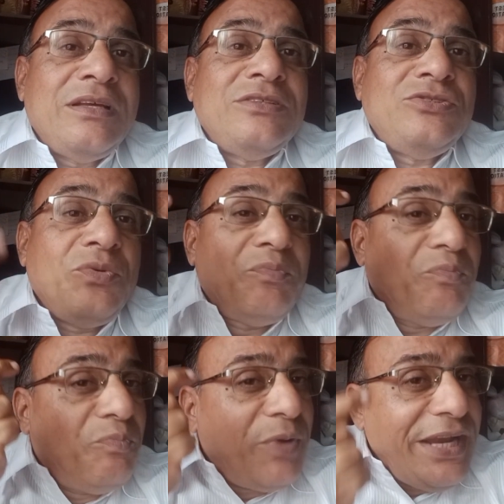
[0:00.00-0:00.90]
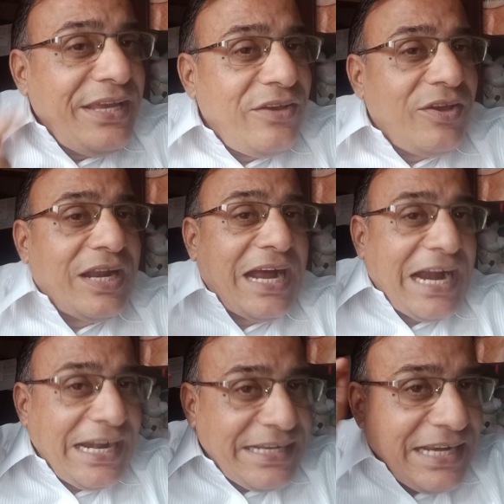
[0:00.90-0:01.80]
you bring your
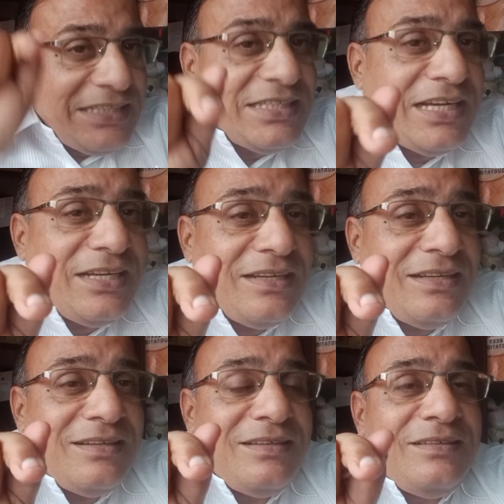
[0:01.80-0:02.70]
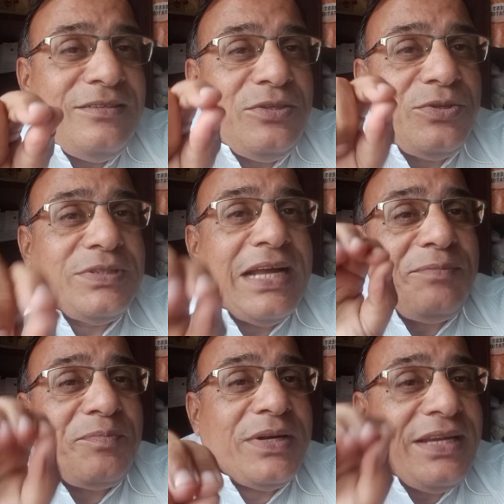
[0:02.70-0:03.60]
attention to
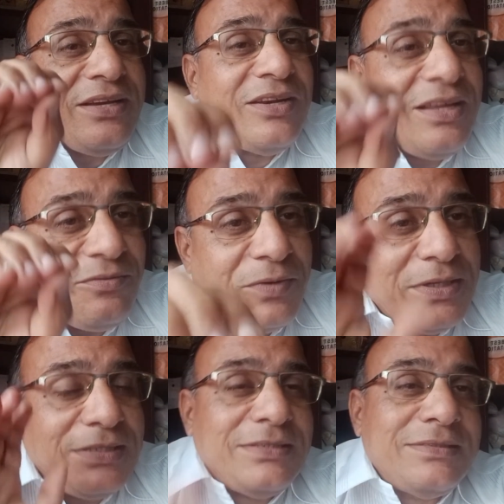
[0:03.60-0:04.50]
that particular want.